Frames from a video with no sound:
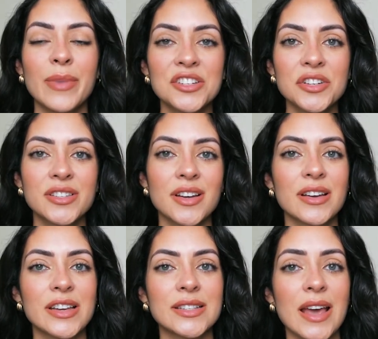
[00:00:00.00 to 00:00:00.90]
Manchester
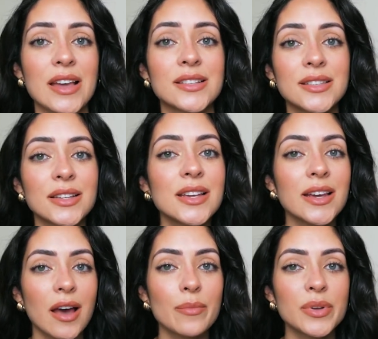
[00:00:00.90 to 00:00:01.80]
is a city
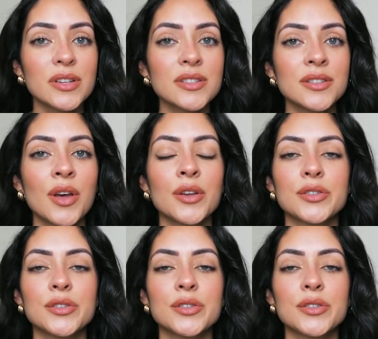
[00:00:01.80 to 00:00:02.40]
campus,